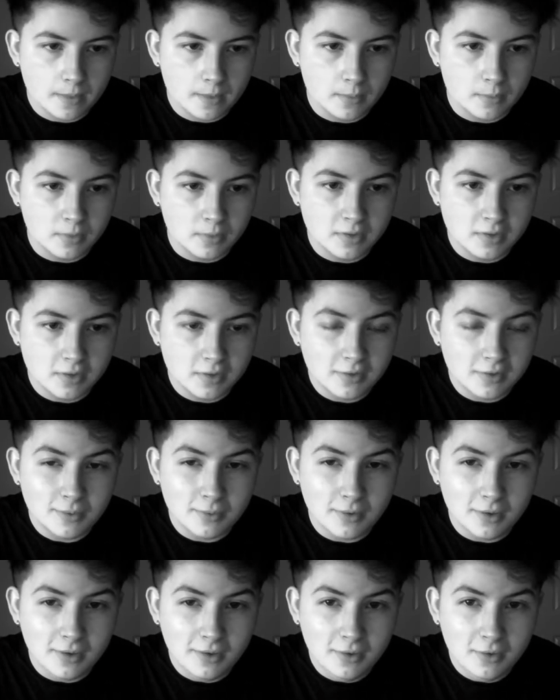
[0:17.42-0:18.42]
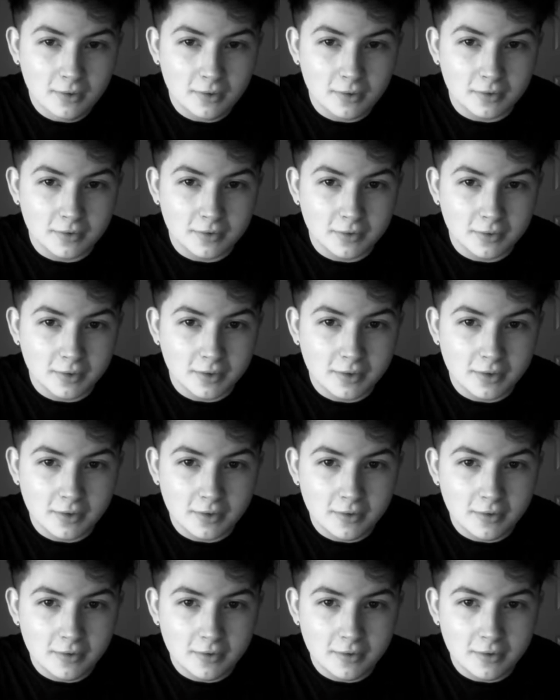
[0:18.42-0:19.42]
which is quite a lot, so I
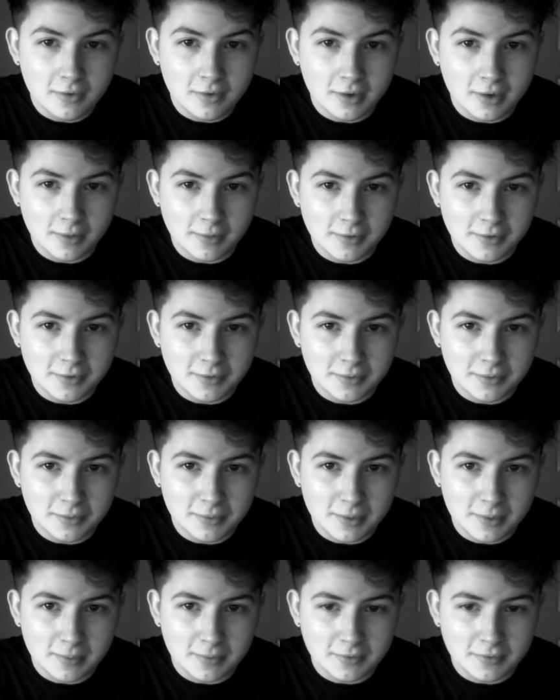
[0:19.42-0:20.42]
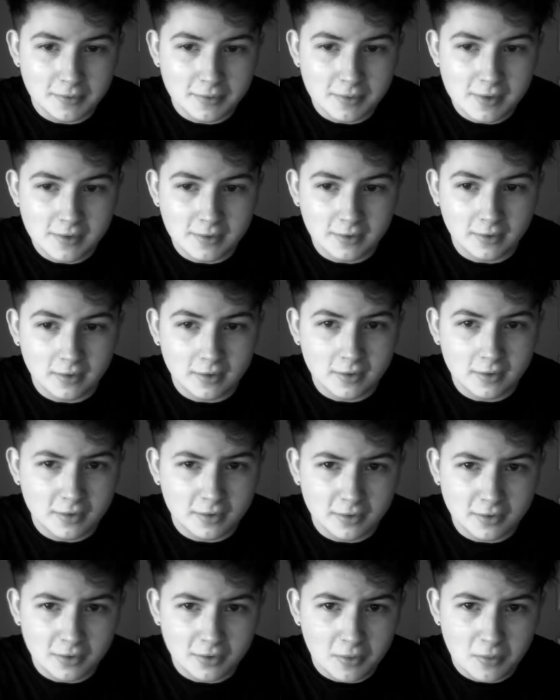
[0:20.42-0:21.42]
don't know how much I'm going to be able to squeeze into this because I
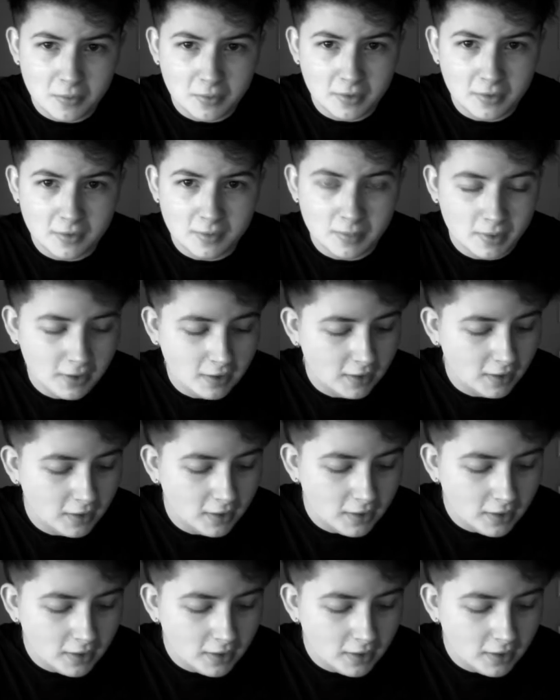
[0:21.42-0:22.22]
don't want it to be